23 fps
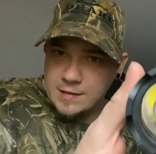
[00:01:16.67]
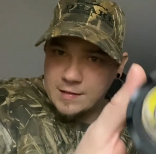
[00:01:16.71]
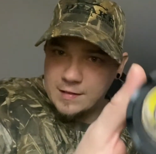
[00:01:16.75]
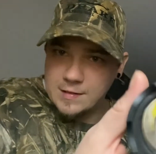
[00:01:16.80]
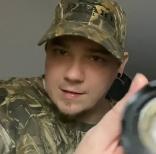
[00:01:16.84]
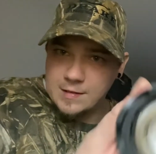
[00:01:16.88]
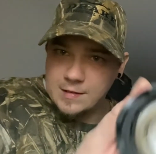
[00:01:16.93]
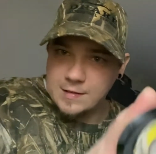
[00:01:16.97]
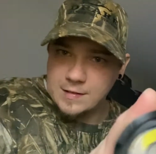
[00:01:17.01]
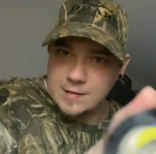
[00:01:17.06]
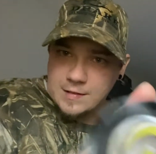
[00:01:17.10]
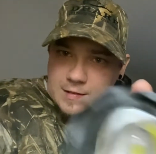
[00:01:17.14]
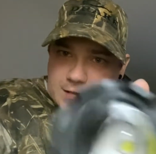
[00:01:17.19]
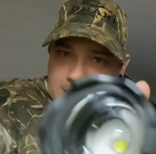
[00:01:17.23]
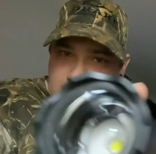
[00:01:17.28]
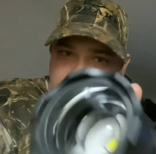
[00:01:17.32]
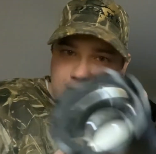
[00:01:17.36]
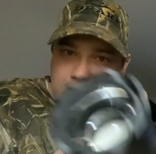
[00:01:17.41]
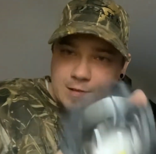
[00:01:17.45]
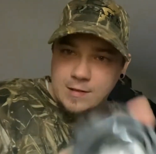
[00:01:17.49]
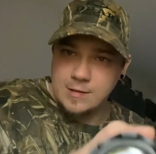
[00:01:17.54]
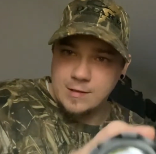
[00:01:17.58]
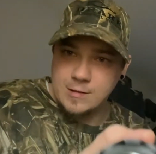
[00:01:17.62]

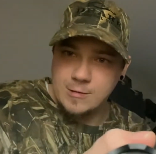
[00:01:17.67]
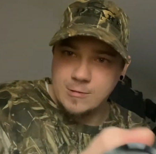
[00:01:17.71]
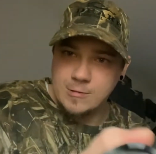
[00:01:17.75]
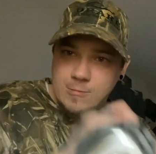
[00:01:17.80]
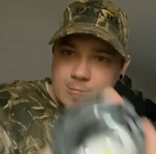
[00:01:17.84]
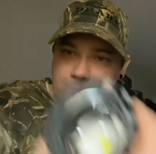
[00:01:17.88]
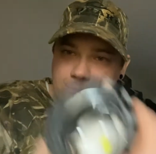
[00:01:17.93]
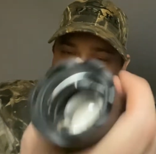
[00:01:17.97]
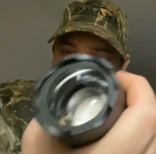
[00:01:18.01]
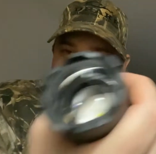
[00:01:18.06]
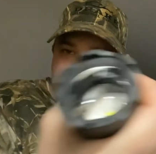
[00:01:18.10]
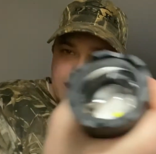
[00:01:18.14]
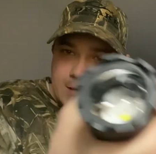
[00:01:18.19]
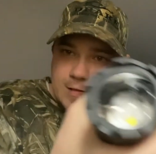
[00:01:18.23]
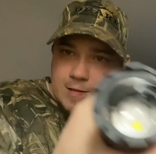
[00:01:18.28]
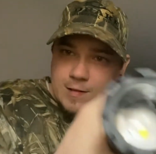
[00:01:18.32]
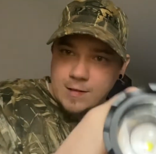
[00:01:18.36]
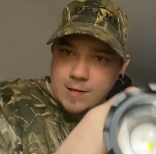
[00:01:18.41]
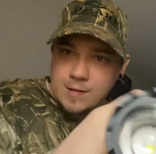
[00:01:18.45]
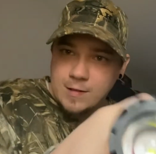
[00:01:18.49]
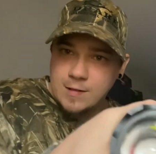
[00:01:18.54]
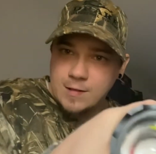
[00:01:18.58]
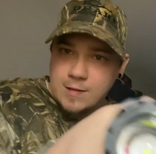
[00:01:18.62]

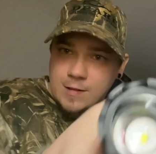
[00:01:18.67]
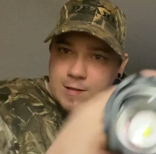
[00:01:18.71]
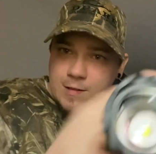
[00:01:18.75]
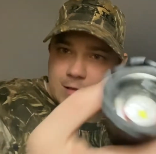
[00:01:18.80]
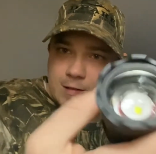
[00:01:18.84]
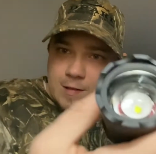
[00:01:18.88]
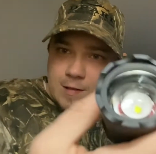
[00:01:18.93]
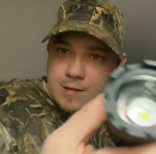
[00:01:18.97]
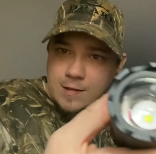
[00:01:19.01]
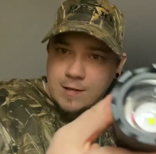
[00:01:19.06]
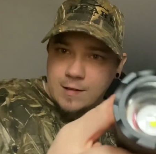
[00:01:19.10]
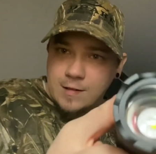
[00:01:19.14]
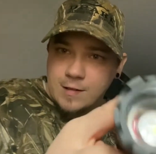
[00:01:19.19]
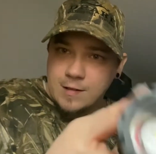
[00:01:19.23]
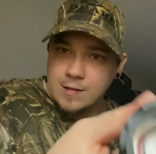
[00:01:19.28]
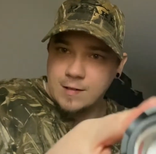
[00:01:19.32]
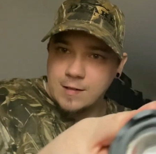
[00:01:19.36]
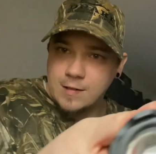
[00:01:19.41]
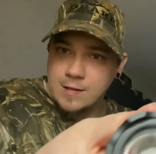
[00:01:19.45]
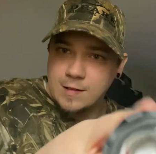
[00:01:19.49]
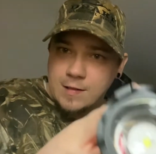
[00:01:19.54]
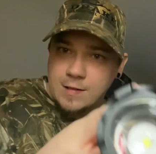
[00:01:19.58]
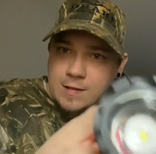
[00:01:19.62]

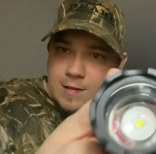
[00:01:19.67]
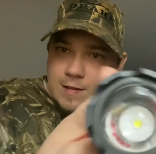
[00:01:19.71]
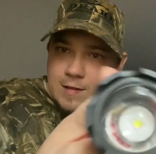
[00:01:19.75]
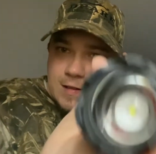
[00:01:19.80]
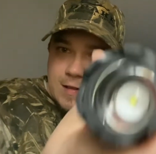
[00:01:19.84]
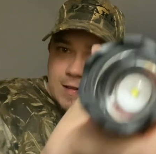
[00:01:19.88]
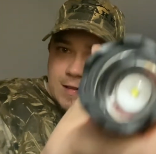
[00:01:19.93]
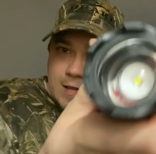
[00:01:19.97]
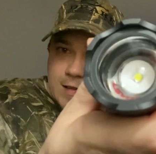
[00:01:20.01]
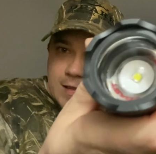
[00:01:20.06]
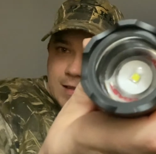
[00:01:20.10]
Nothing is said.